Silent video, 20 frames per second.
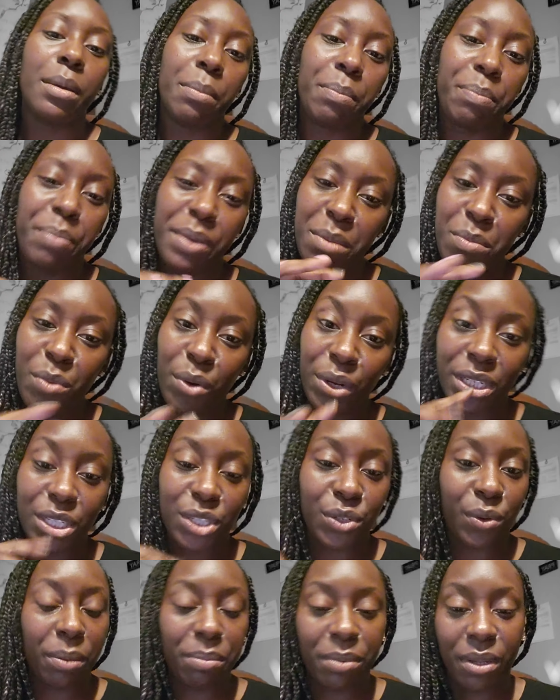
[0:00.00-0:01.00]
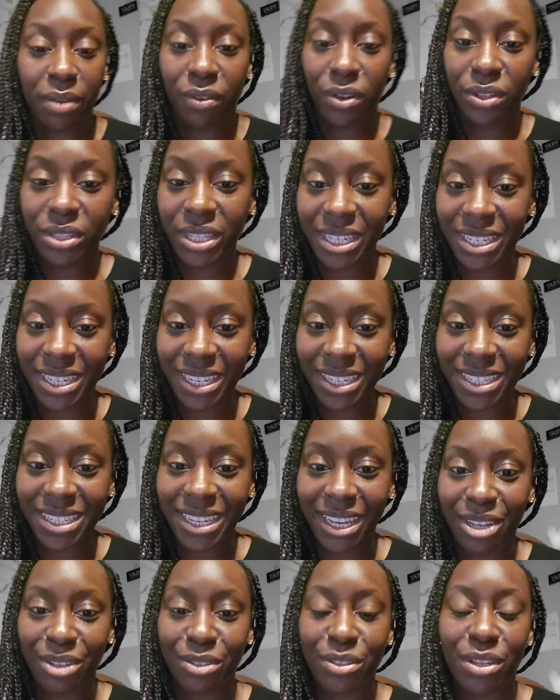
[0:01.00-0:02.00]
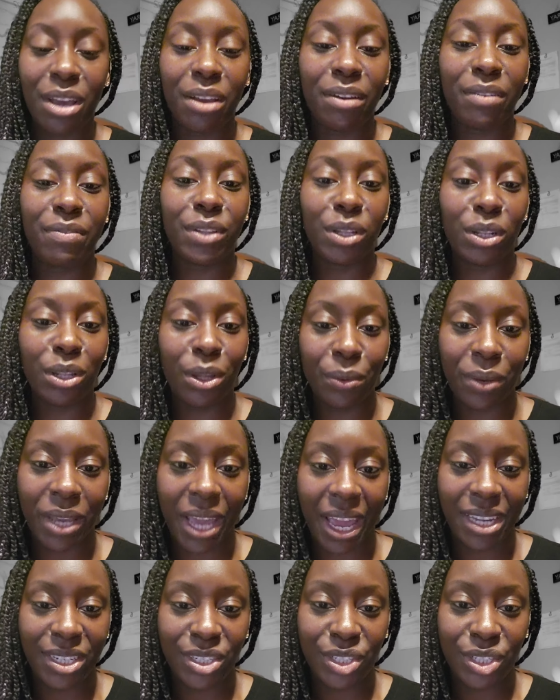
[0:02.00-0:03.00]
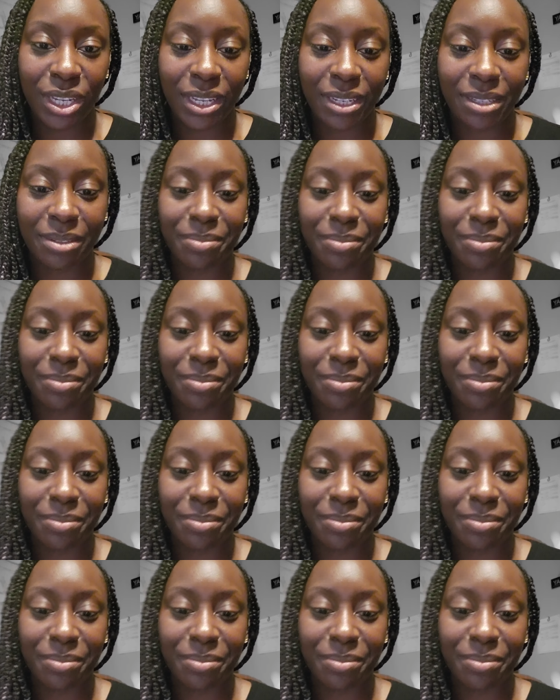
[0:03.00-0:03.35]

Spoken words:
Be more descriptive on the details of the location.